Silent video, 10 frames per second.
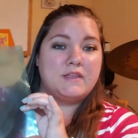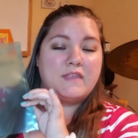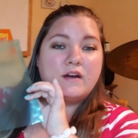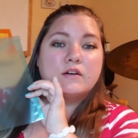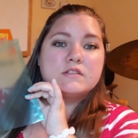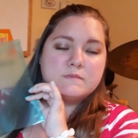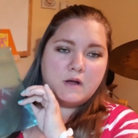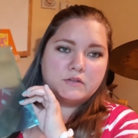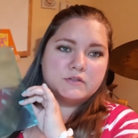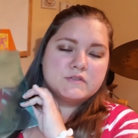They are
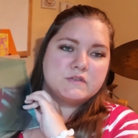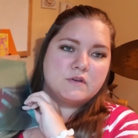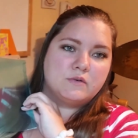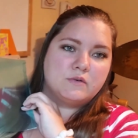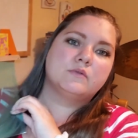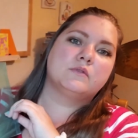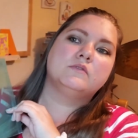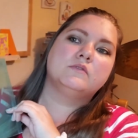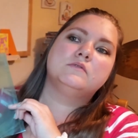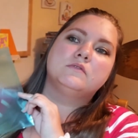smaller, so
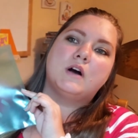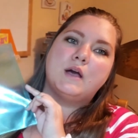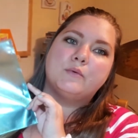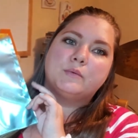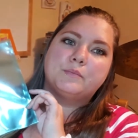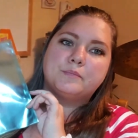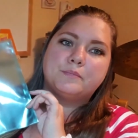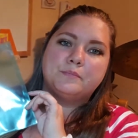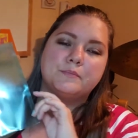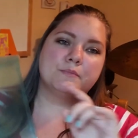I will
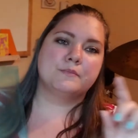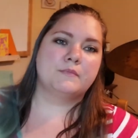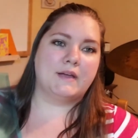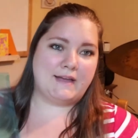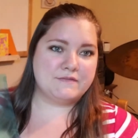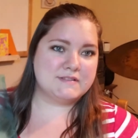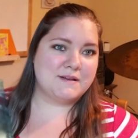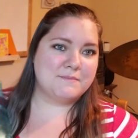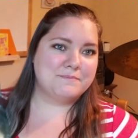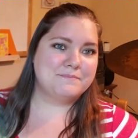have
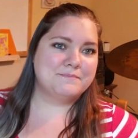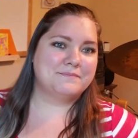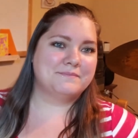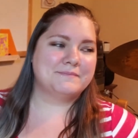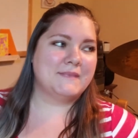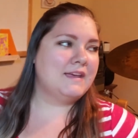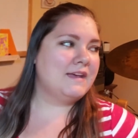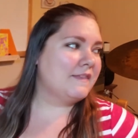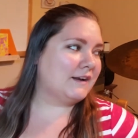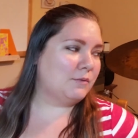some
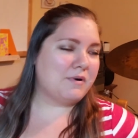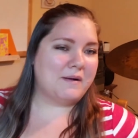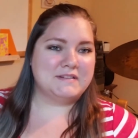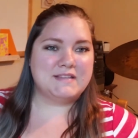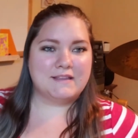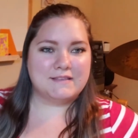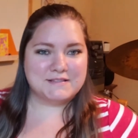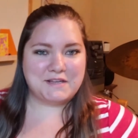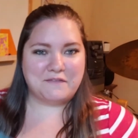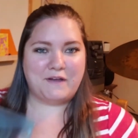that I'll probably take the
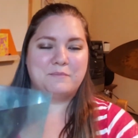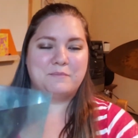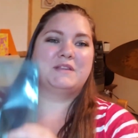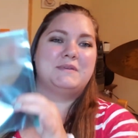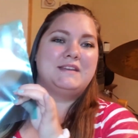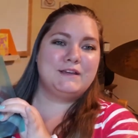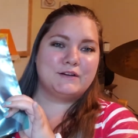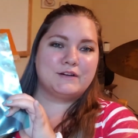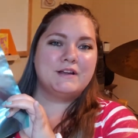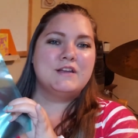stuff out and put them in
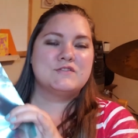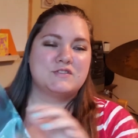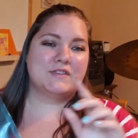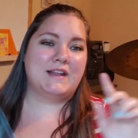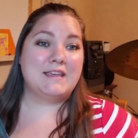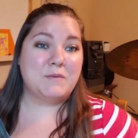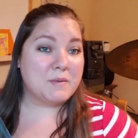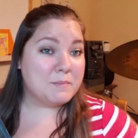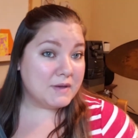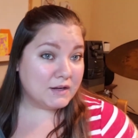here so that I can keep
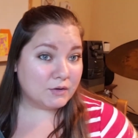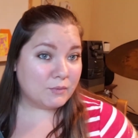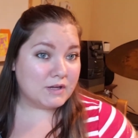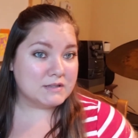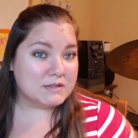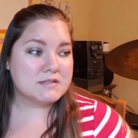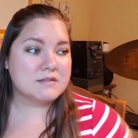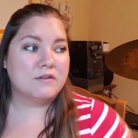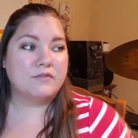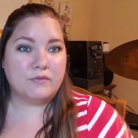the bigger
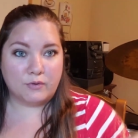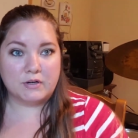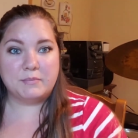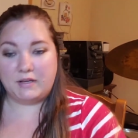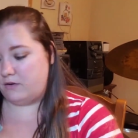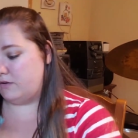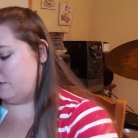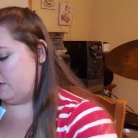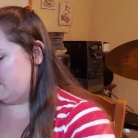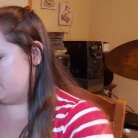ones for bigger
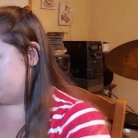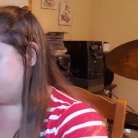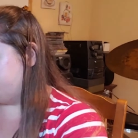units.